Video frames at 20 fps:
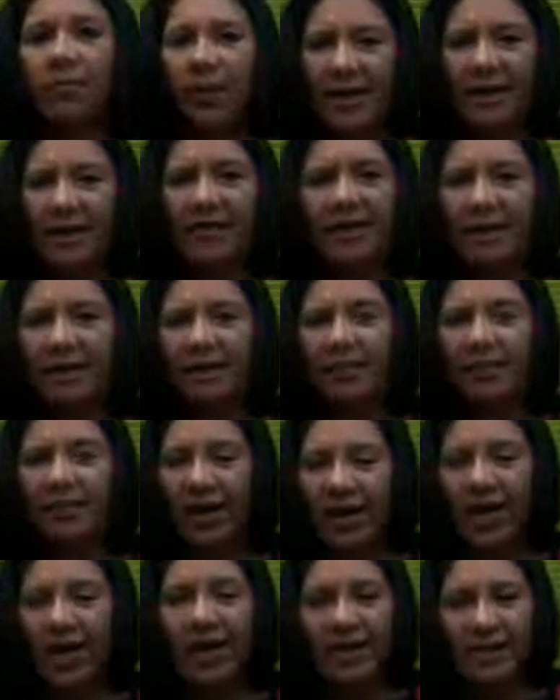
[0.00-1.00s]
Yes, there are
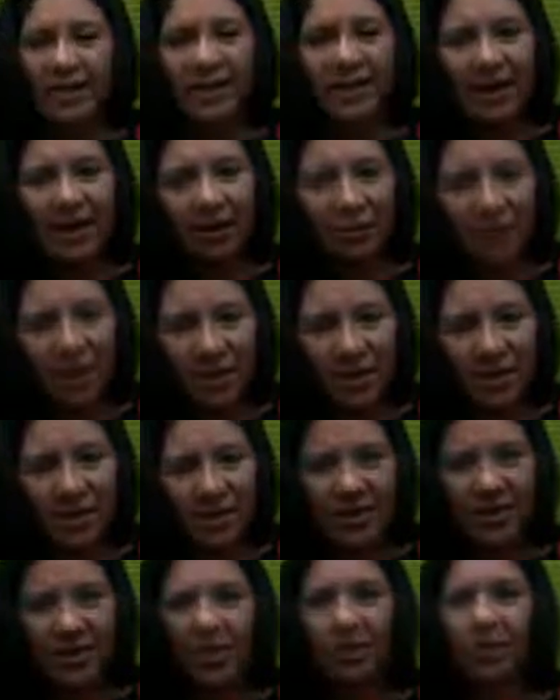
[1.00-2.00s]
very less in
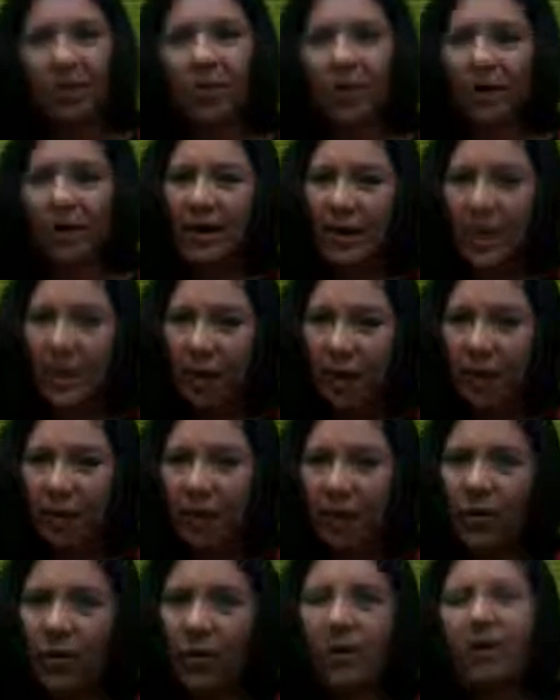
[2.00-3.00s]
numbers, but
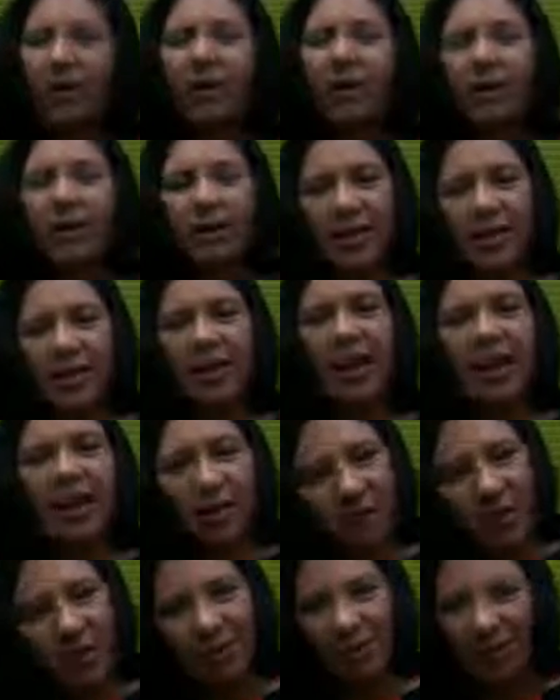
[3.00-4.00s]
now there
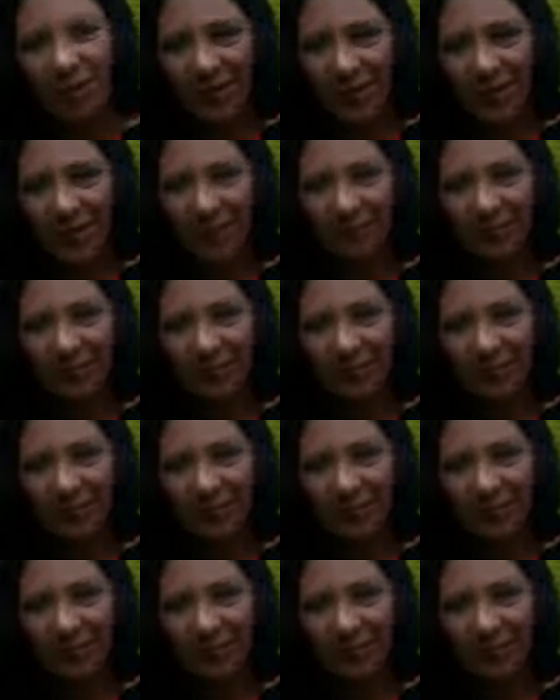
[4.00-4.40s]
are people.